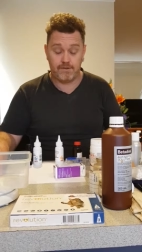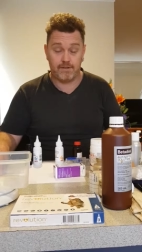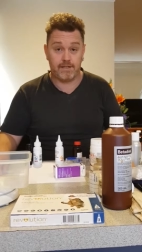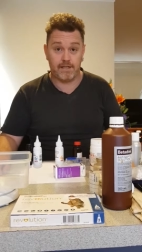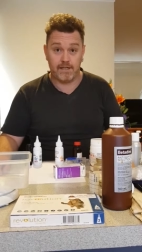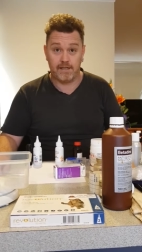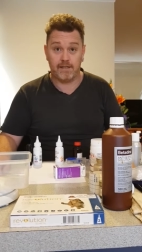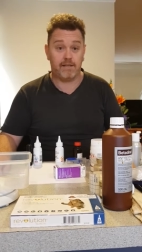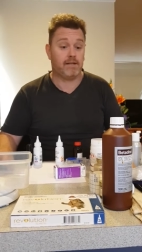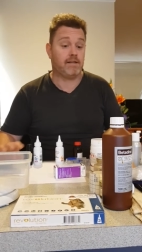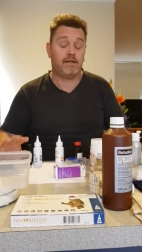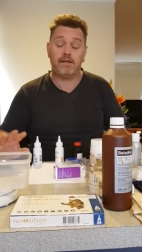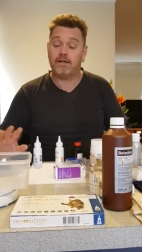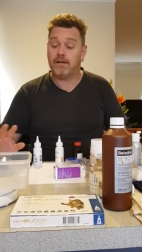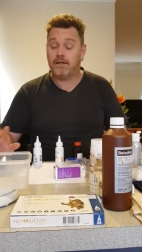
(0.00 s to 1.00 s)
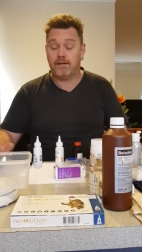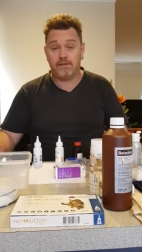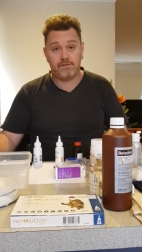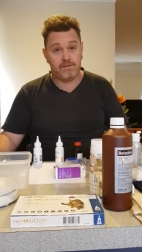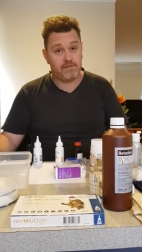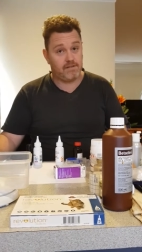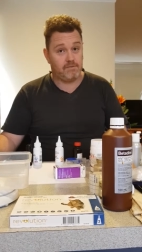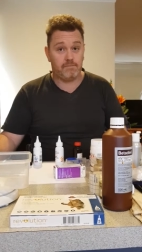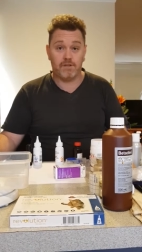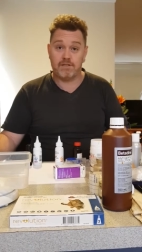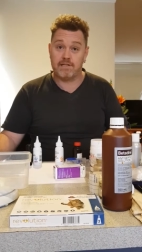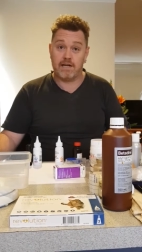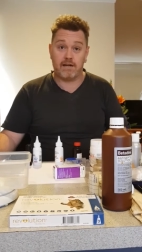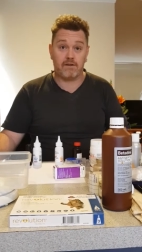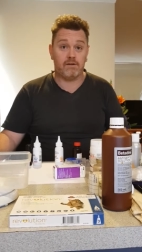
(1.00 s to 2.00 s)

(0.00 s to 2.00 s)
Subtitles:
Okay, it's as simple as that,